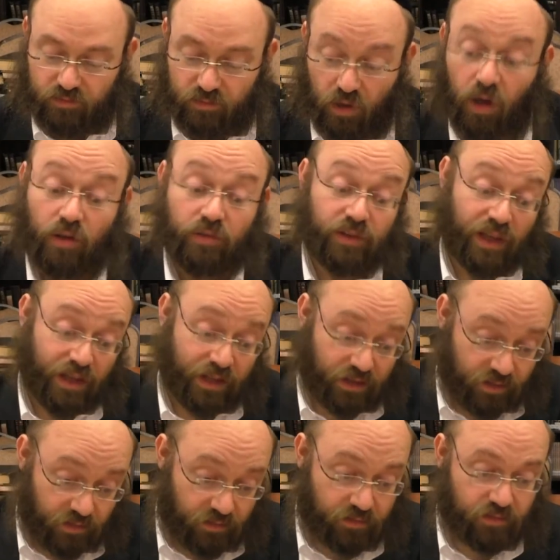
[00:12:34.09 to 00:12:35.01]
Ah, then
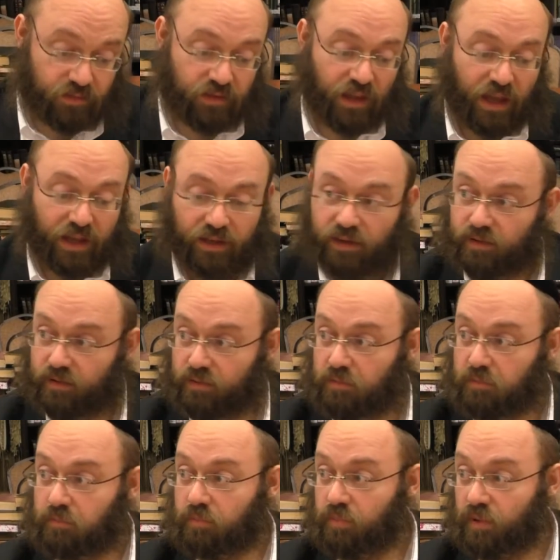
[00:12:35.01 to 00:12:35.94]
Taka.
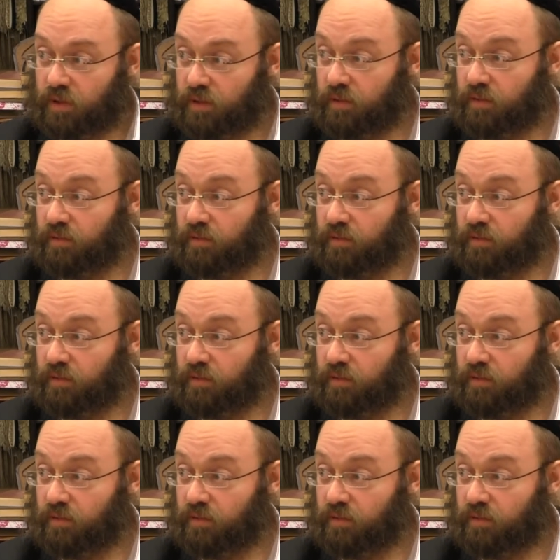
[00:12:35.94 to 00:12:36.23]
But